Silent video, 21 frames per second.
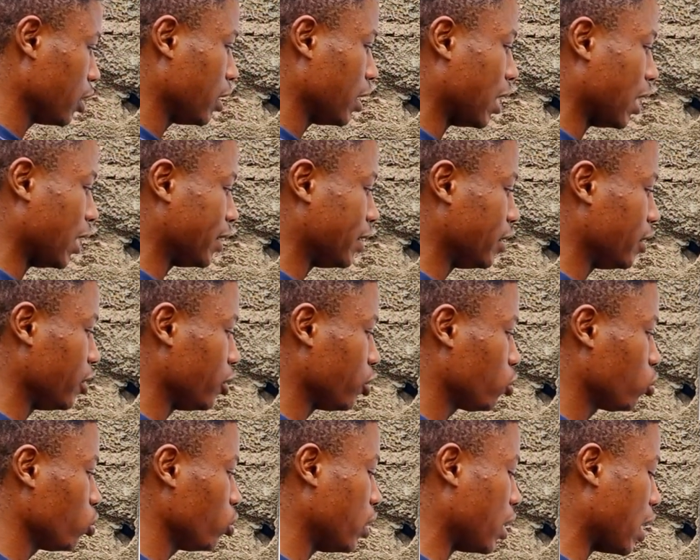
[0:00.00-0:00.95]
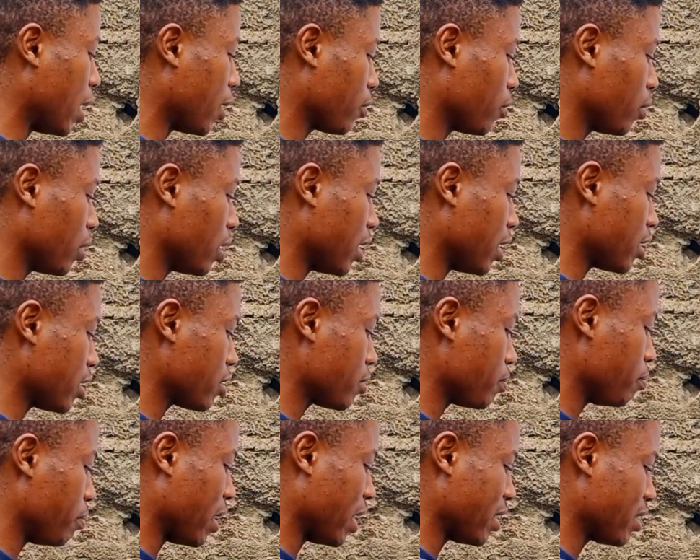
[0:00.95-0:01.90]
that the two diagonals
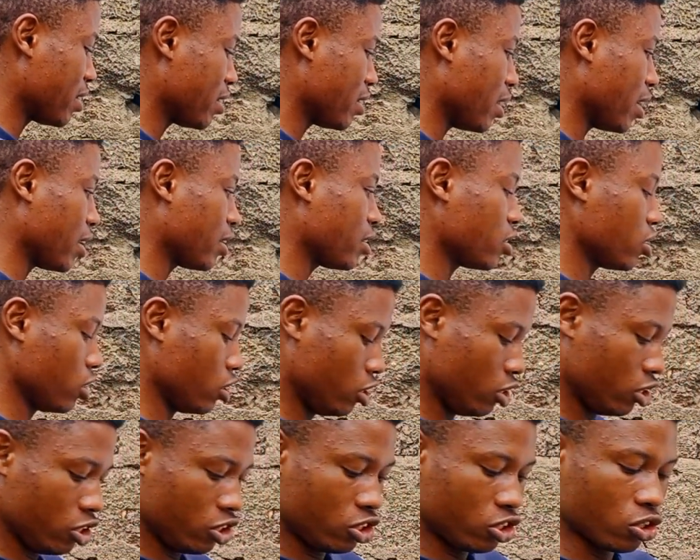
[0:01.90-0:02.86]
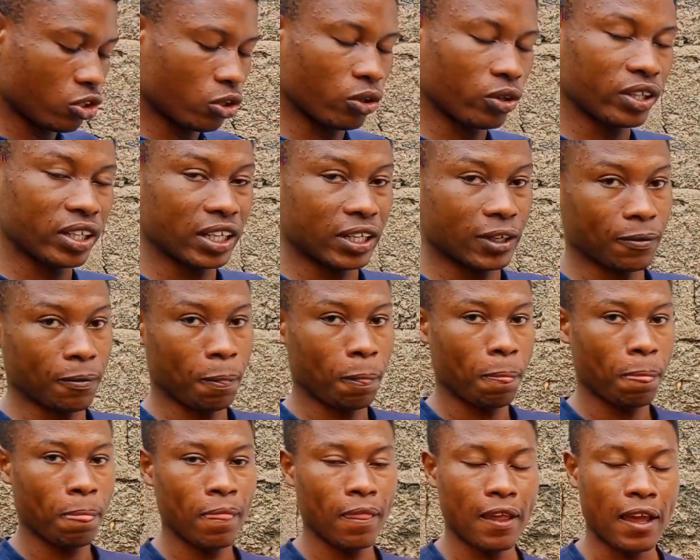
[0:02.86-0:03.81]
bisect each other.
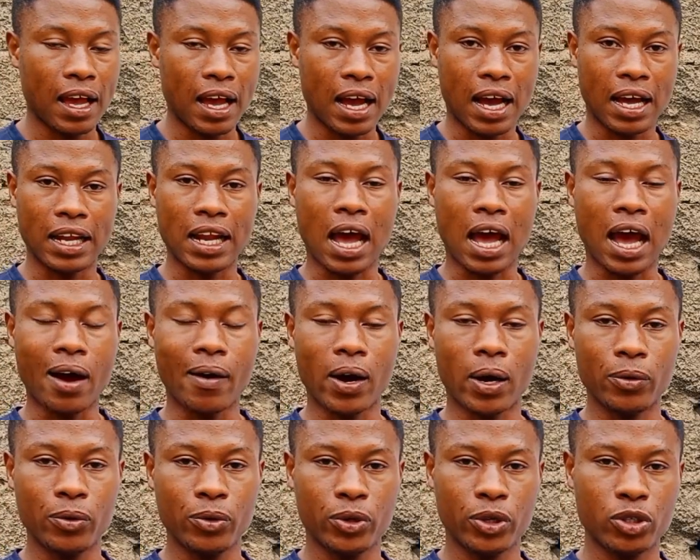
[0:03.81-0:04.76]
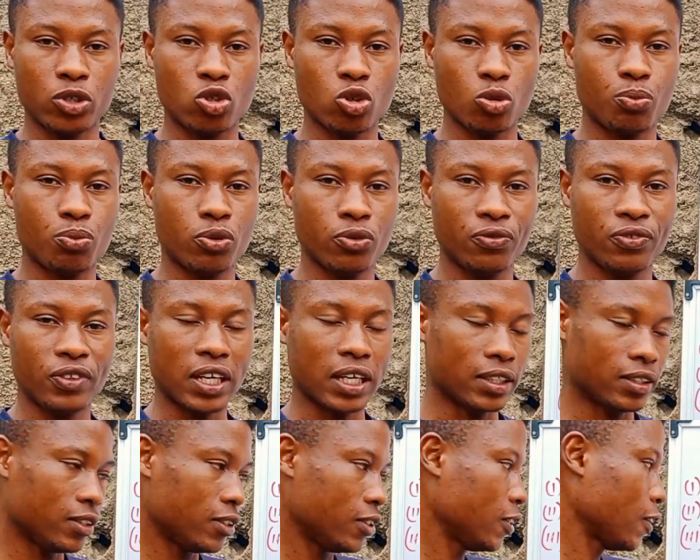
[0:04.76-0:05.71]
And how are we going to prove
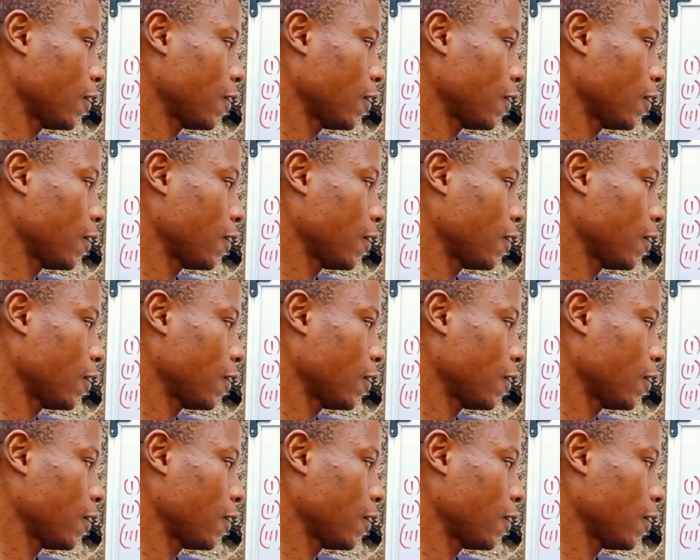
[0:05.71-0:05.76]
that?